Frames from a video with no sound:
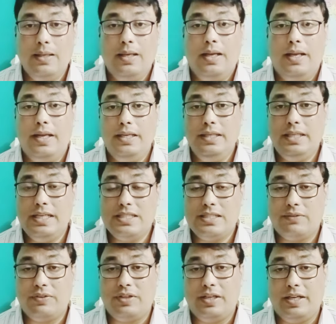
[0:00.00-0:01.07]
In case
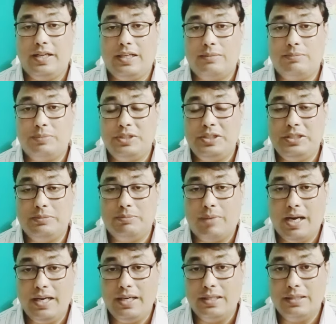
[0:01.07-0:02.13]
of an unaccompanied
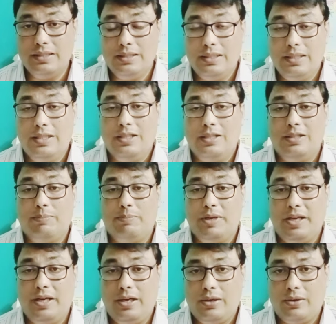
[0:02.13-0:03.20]
minor, the
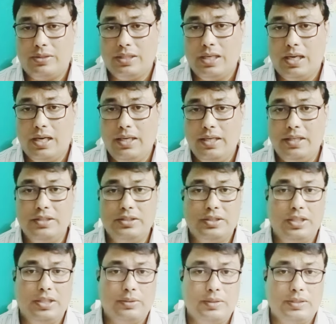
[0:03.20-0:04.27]
parent or the guardian is
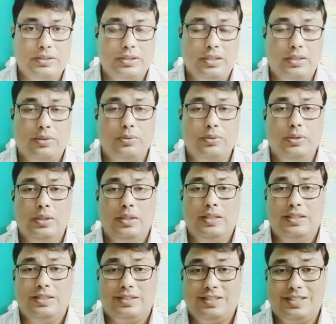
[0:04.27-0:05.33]
requested to
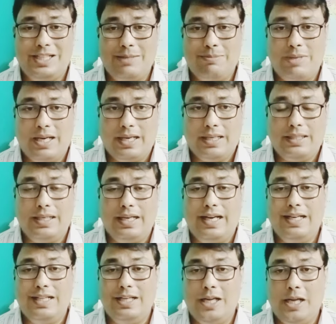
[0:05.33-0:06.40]
stay back
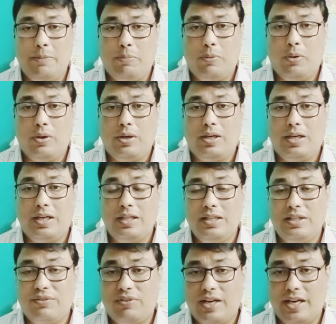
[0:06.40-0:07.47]
at the airport till the
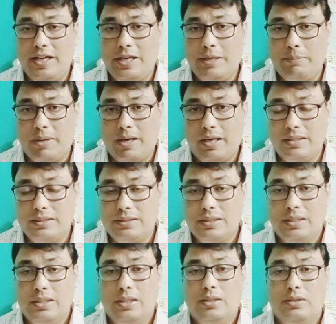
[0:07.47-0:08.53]
flight departs.
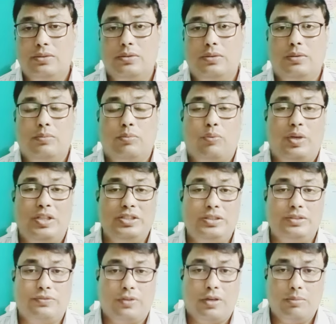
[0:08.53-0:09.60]
So once the
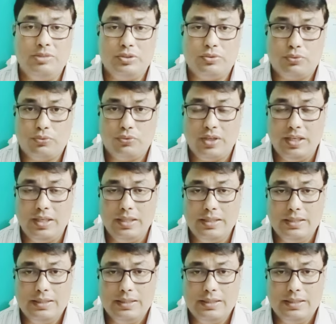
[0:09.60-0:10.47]
form is filled,